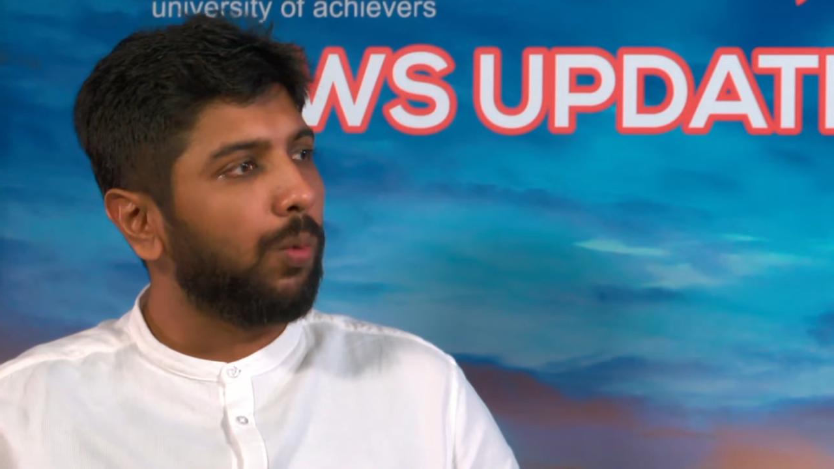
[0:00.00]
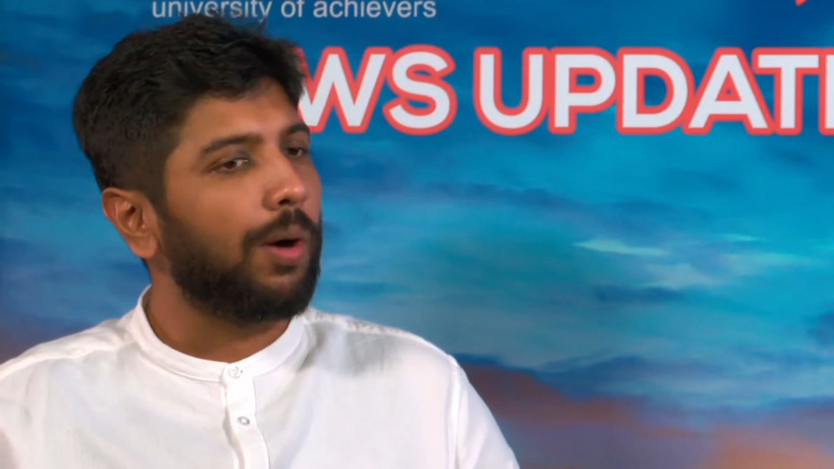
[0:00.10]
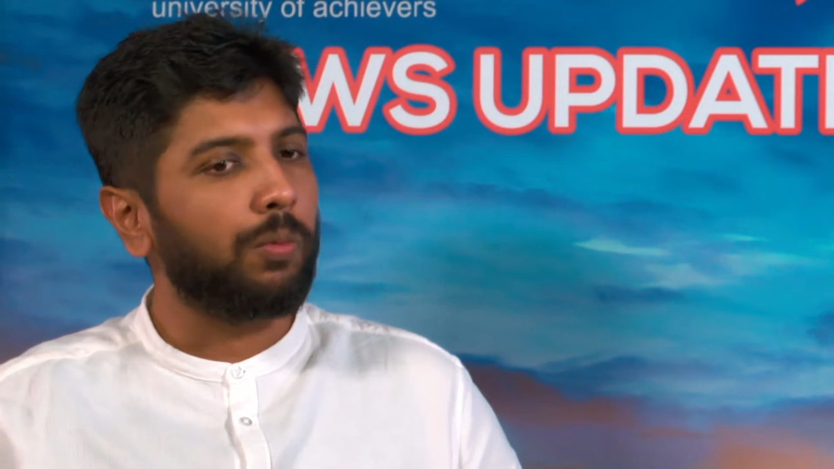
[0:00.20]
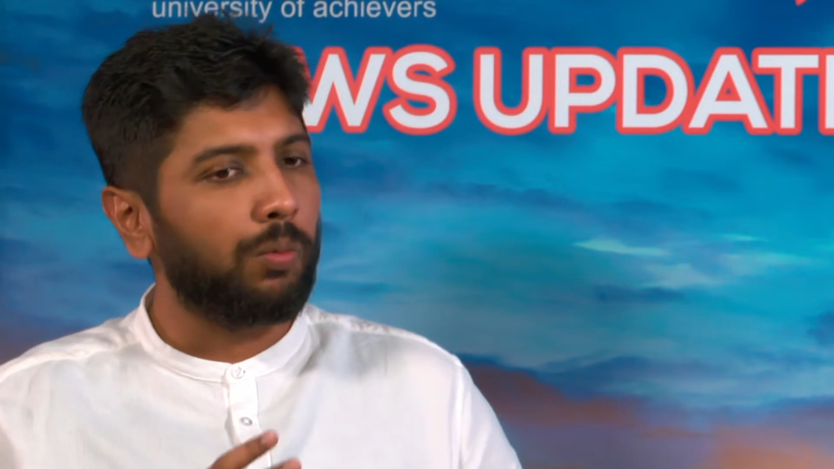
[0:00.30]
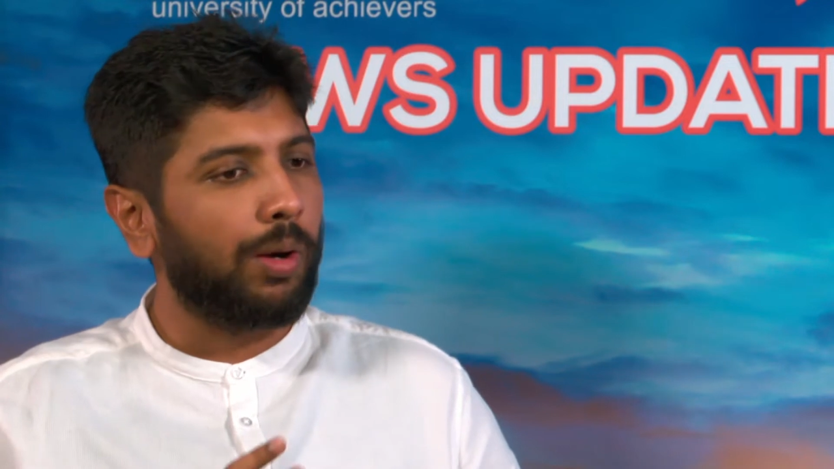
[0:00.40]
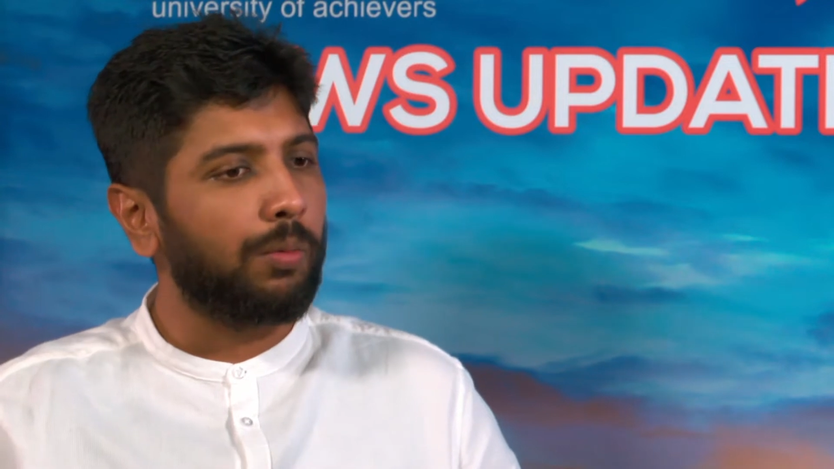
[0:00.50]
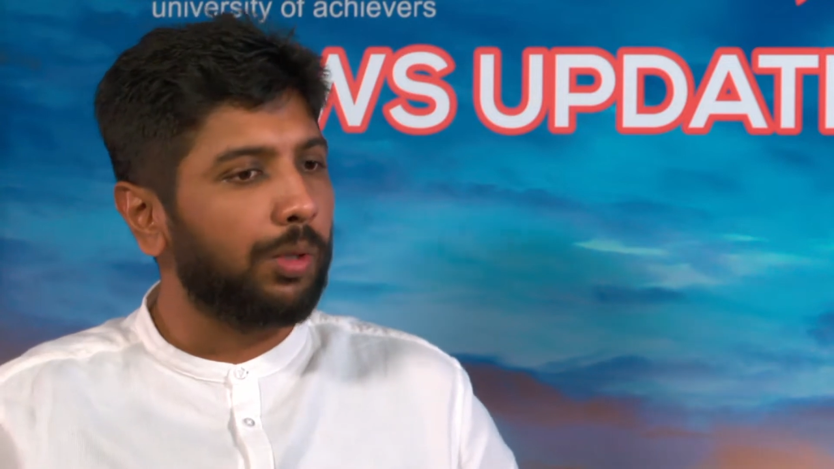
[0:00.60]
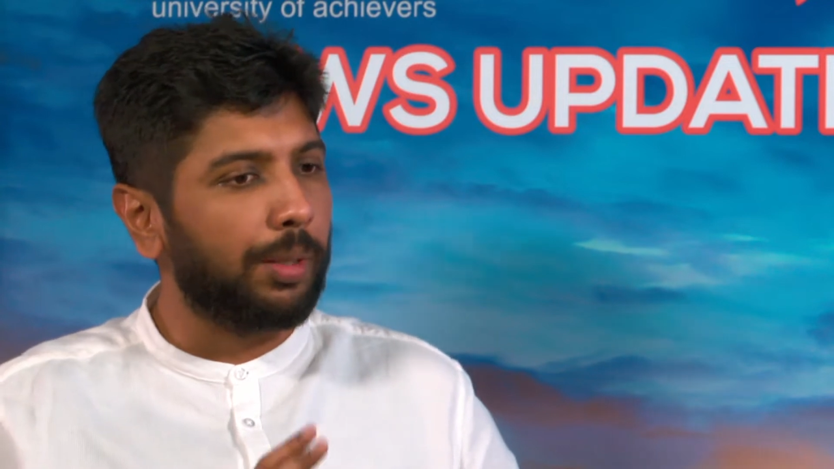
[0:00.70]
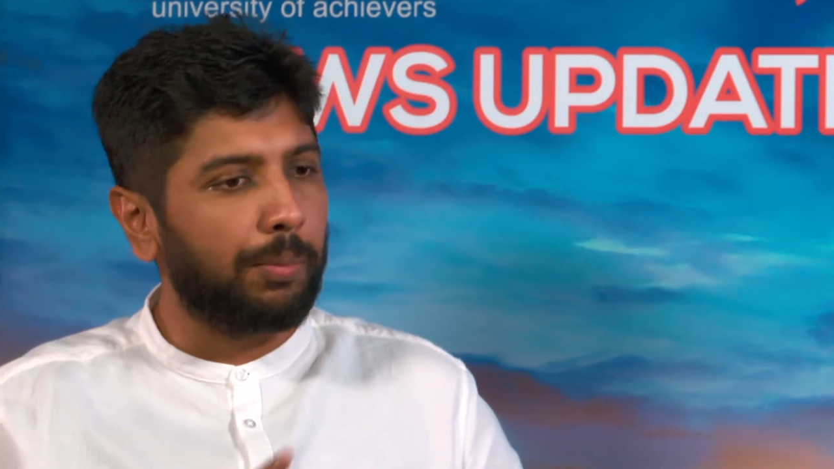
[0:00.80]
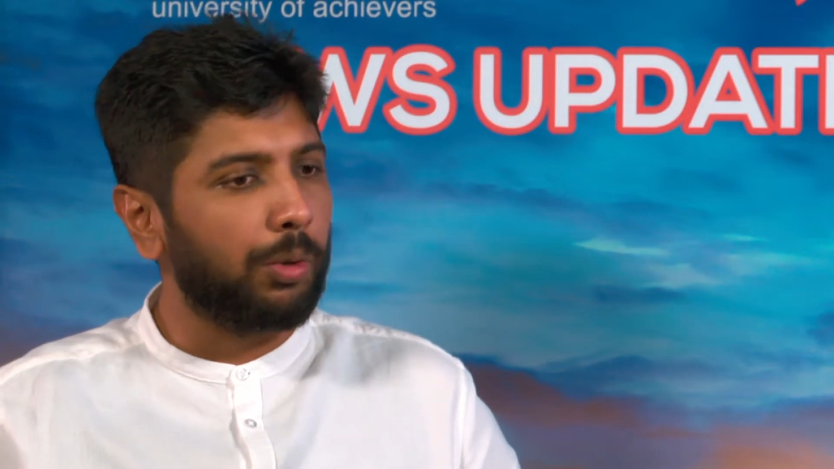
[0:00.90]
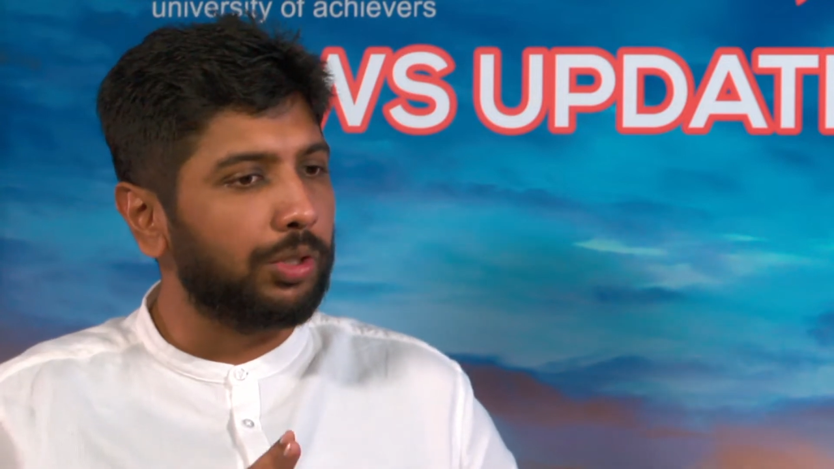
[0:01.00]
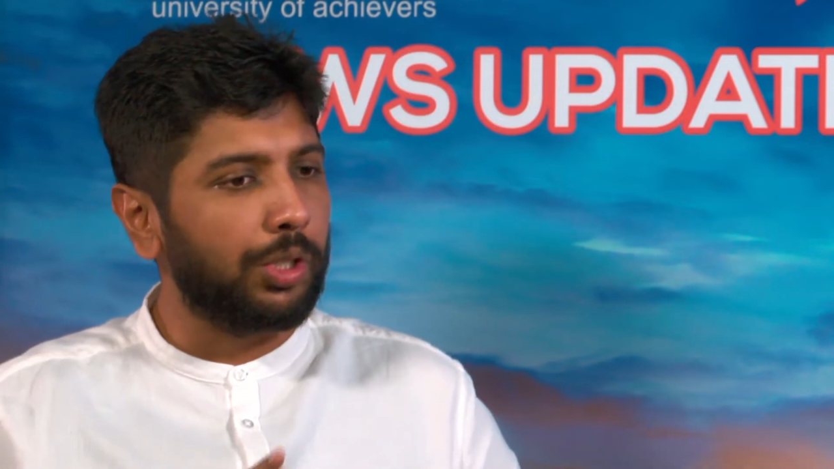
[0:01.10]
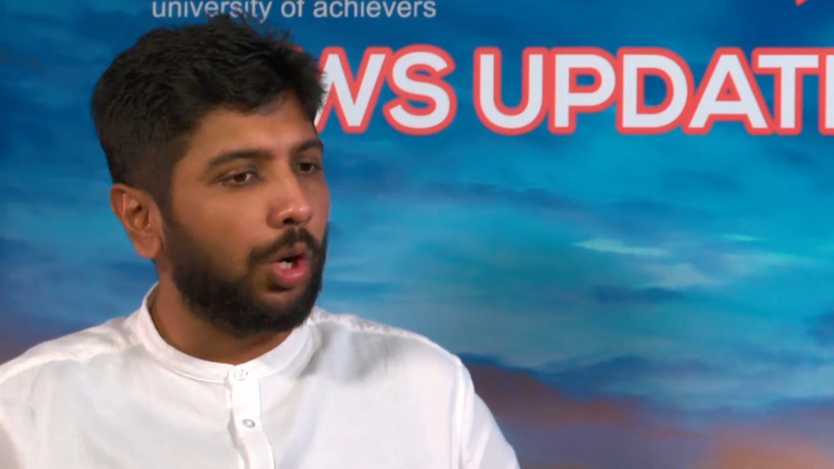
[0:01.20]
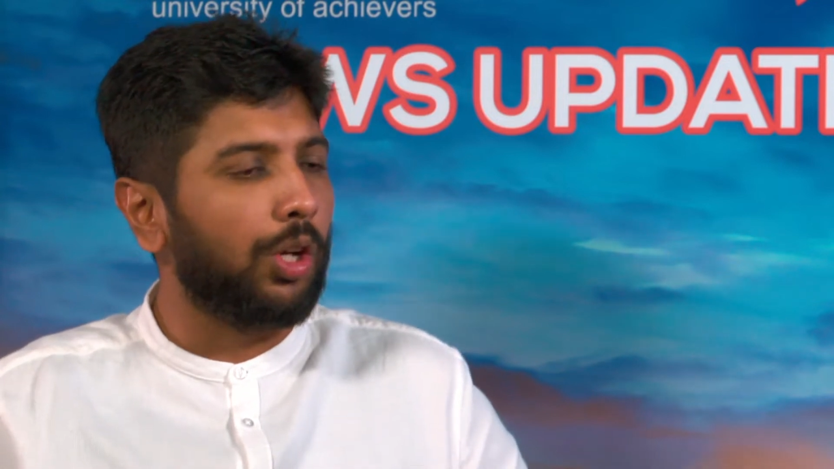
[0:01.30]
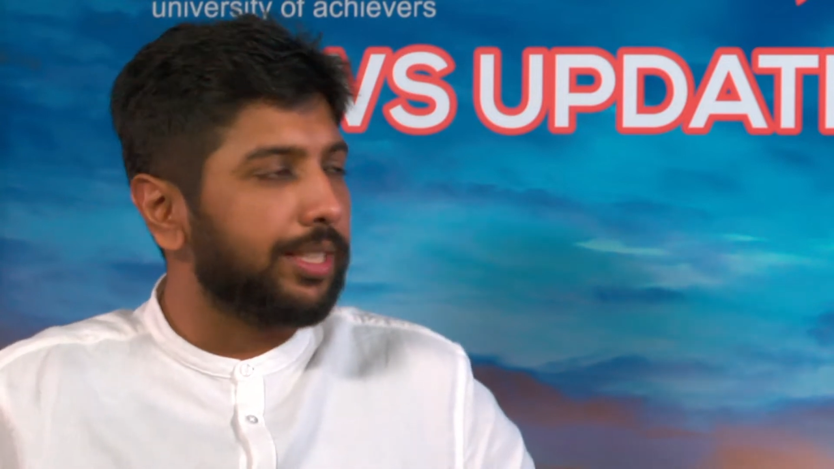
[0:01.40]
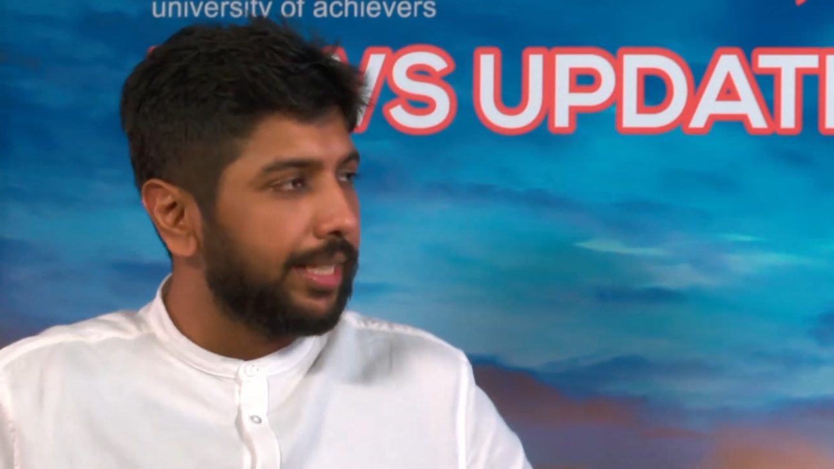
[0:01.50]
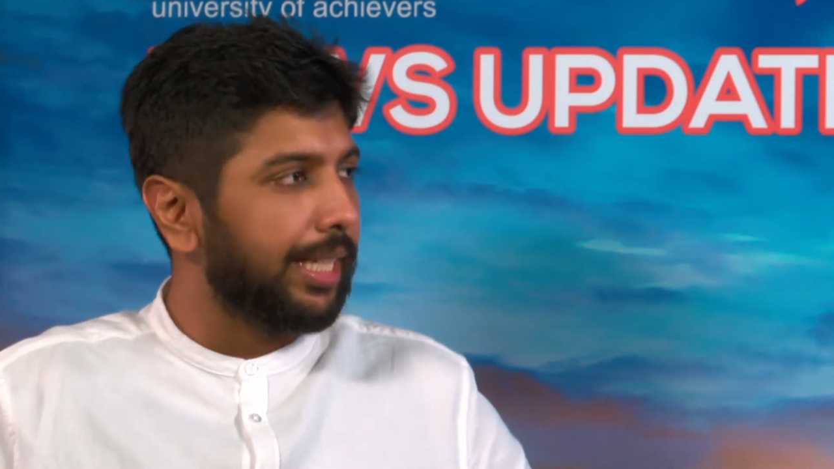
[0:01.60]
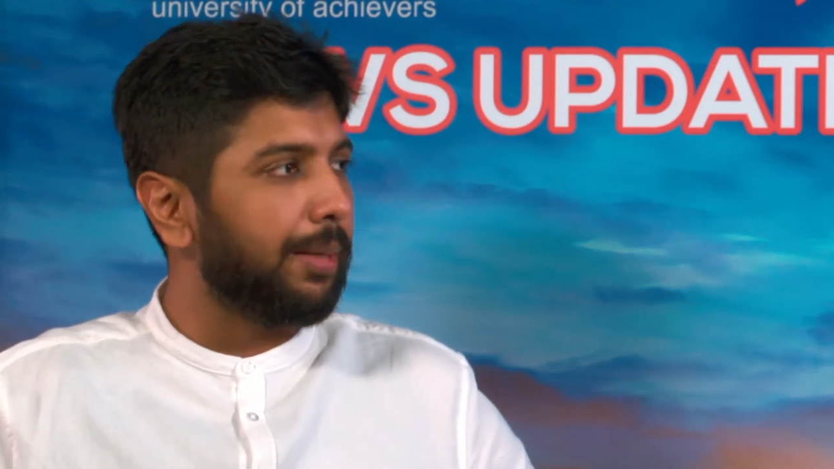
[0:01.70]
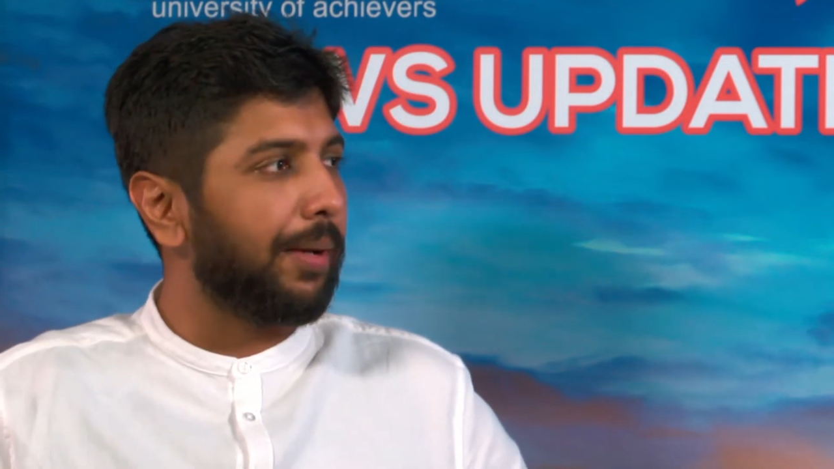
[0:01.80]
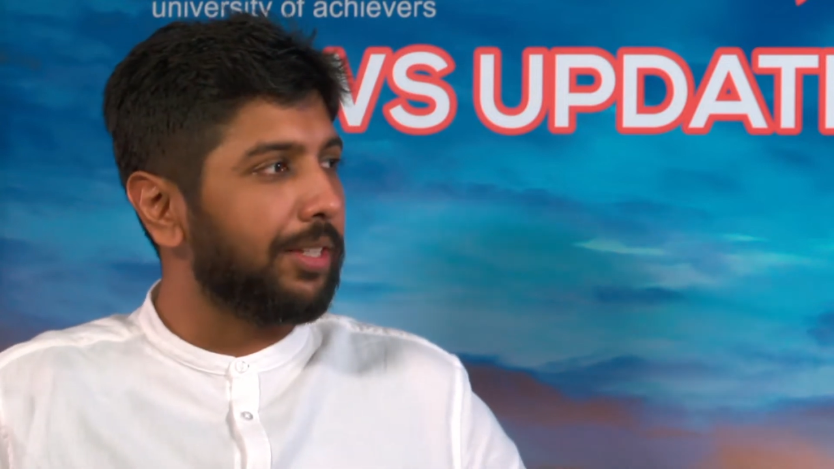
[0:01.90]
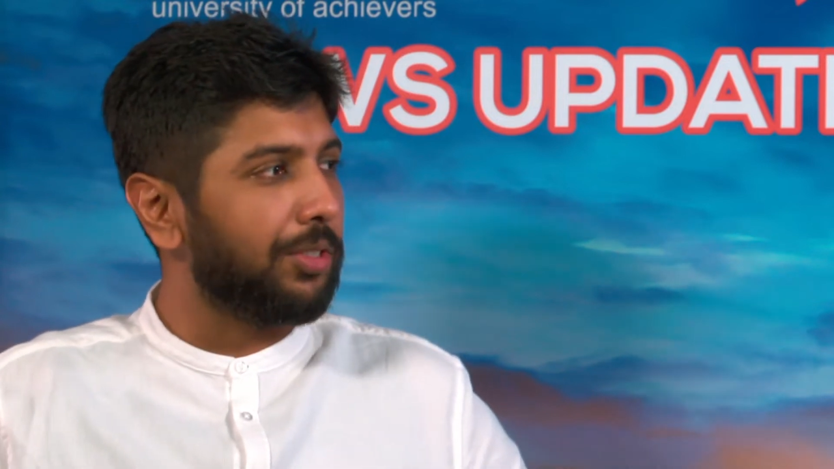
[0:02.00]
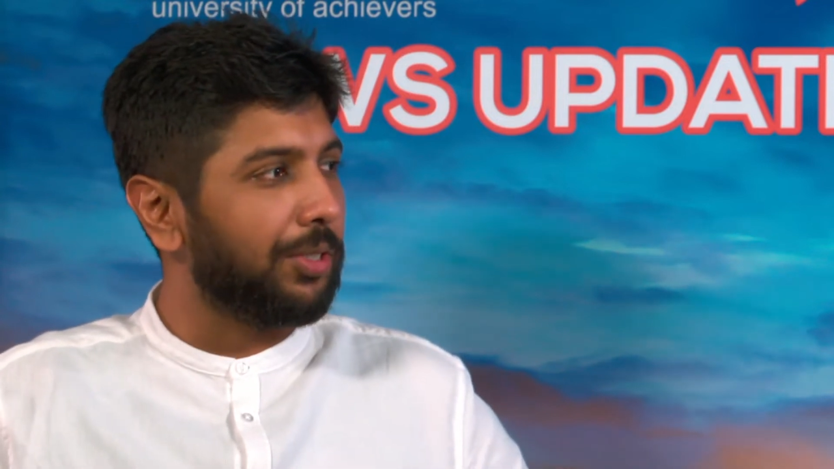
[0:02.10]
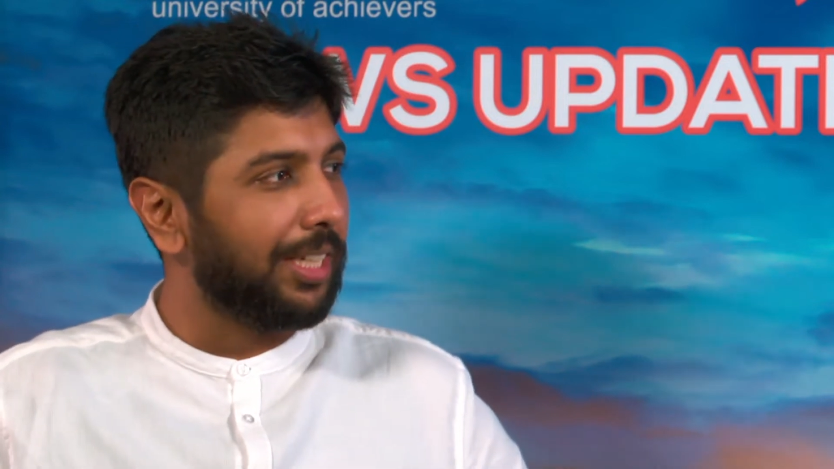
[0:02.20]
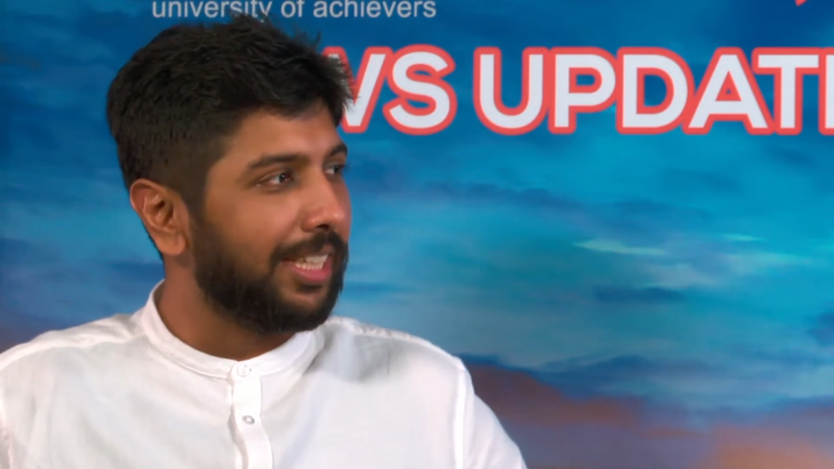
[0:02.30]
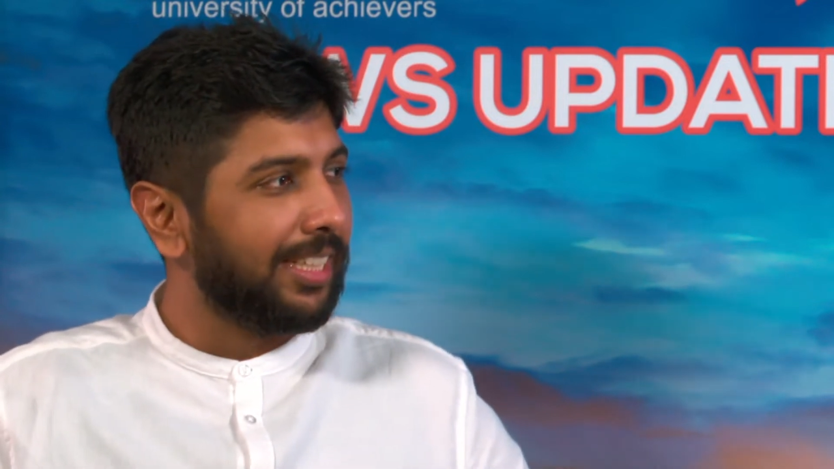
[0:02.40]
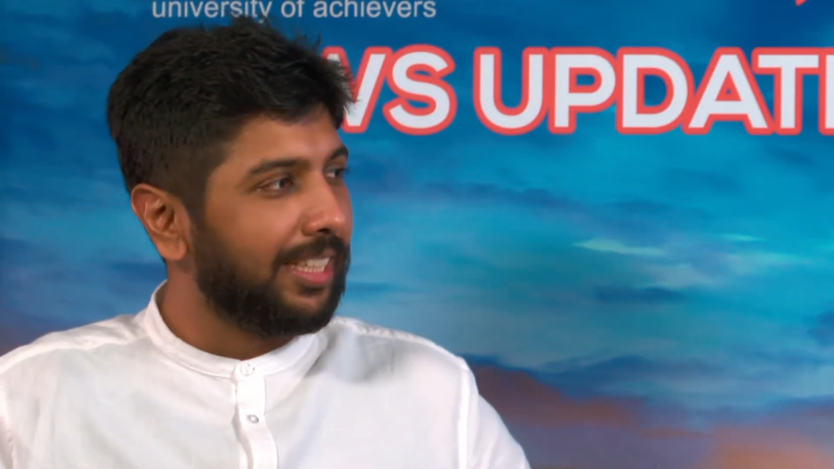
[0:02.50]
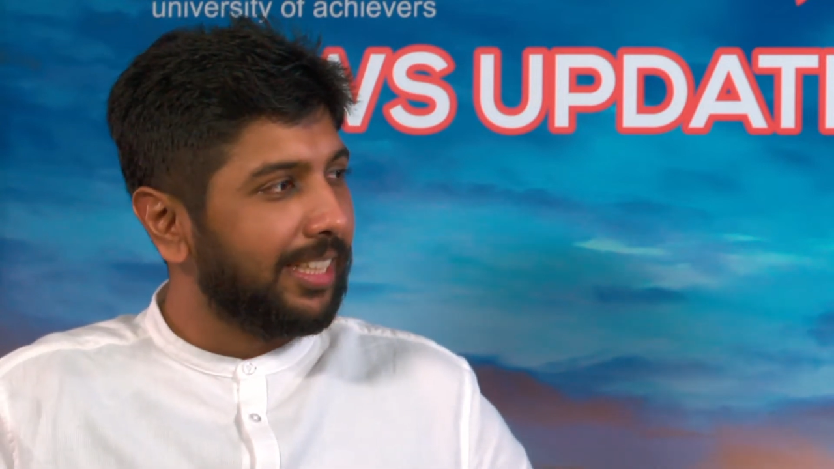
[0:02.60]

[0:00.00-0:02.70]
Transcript: What were the pros and cons in the pageantry?